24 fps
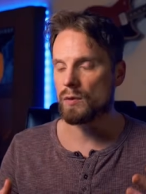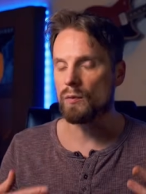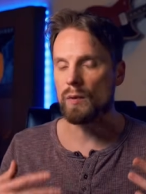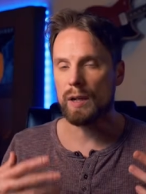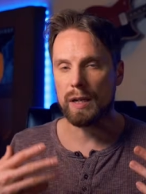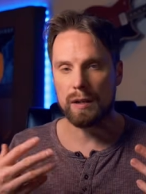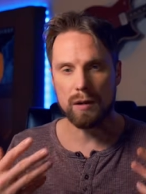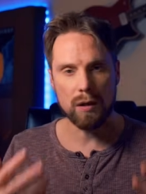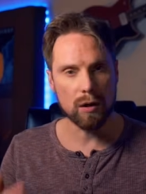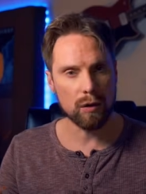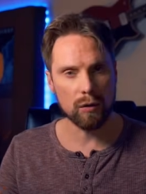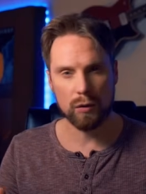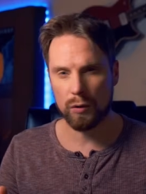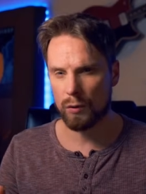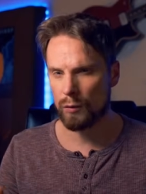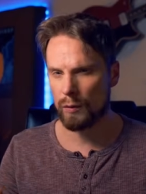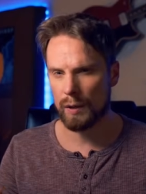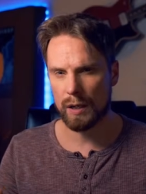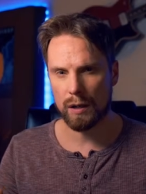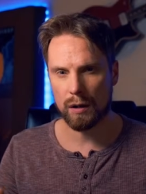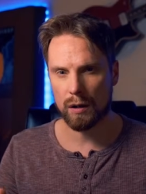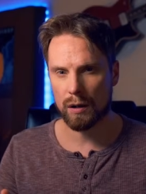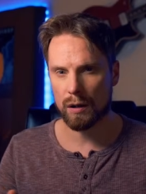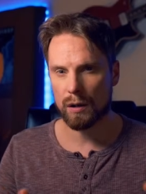we know who
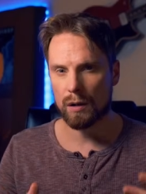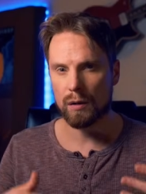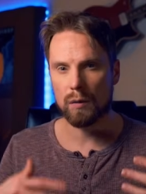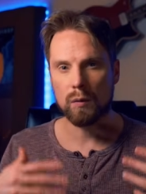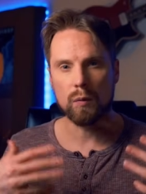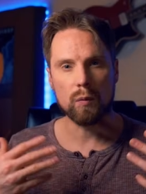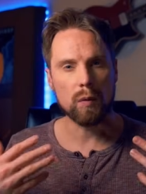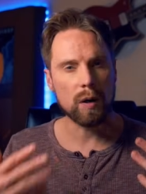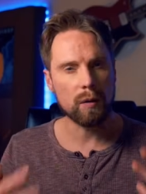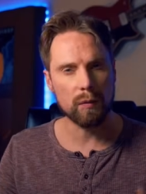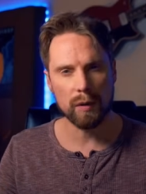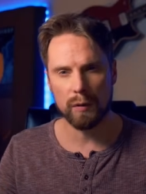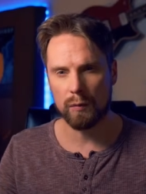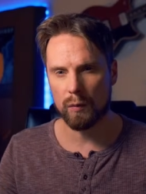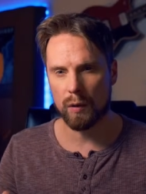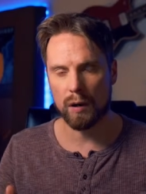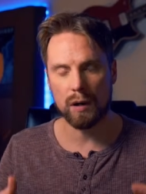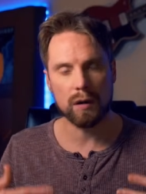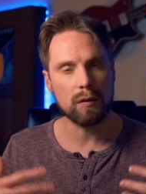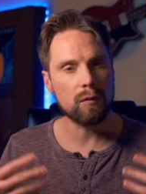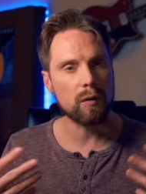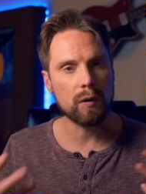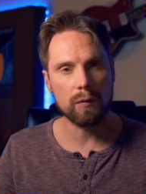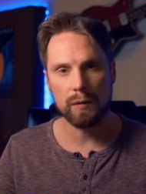we are, what we
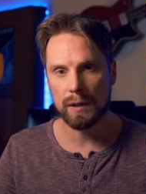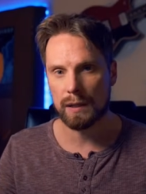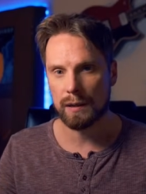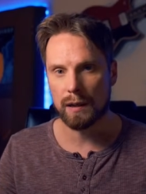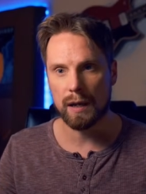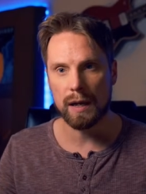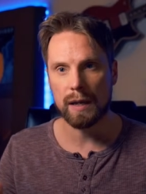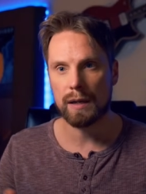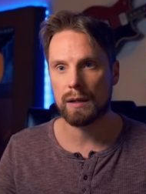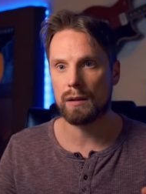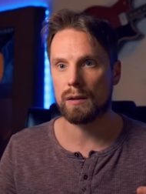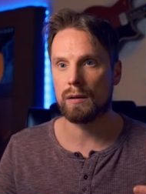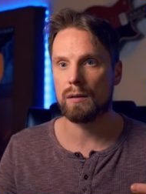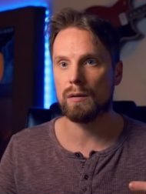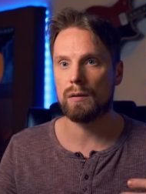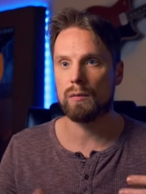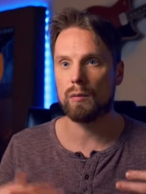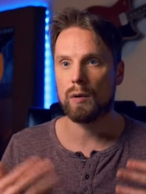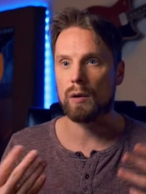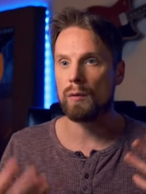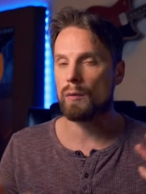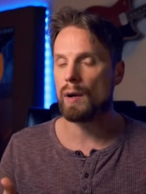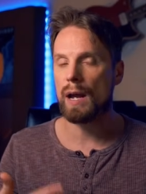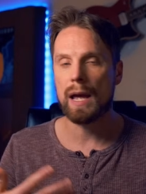want, what we like, and
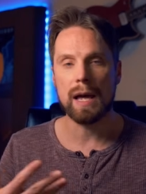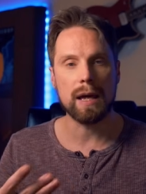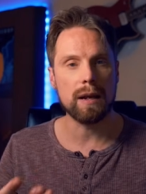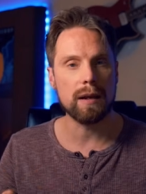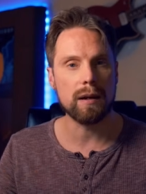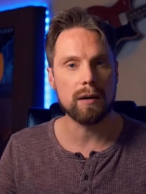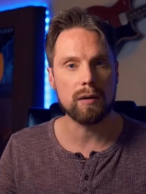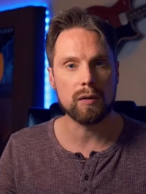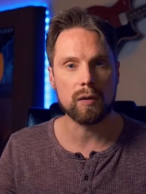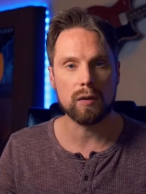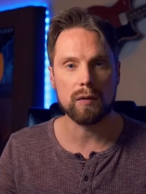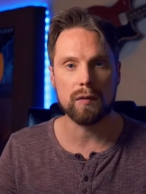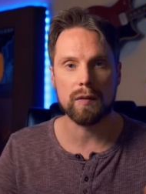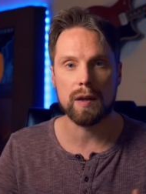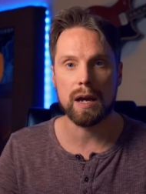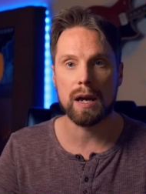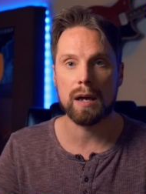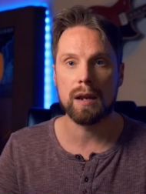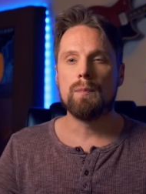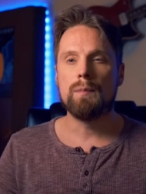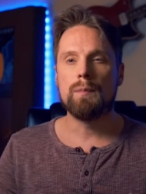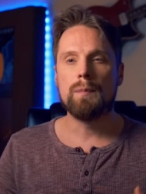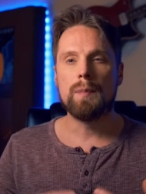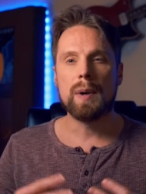where we're headed and all that,